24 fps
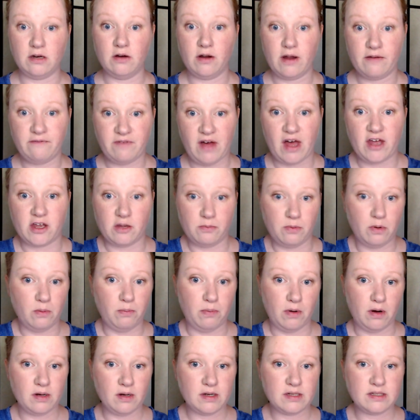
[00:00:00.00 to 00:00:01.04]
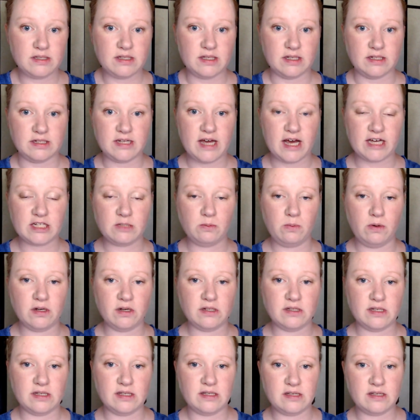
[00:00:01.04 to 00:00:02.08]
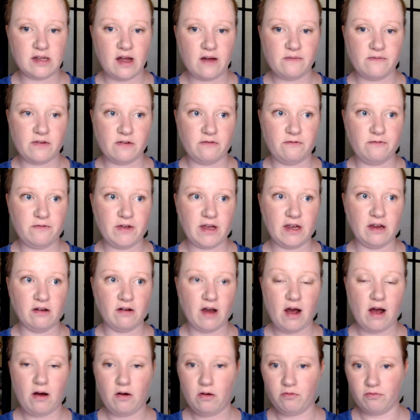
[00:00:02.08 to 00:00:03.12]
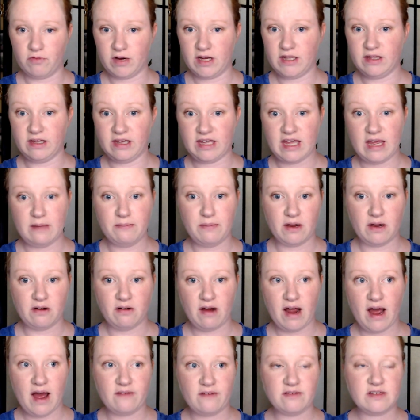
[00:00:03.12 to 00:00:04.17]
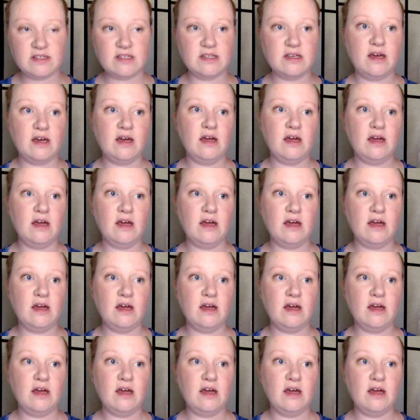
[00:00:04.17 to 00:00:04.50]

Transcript: valuable books and textbooks and stuff, and figure out, read the Keepa graphs,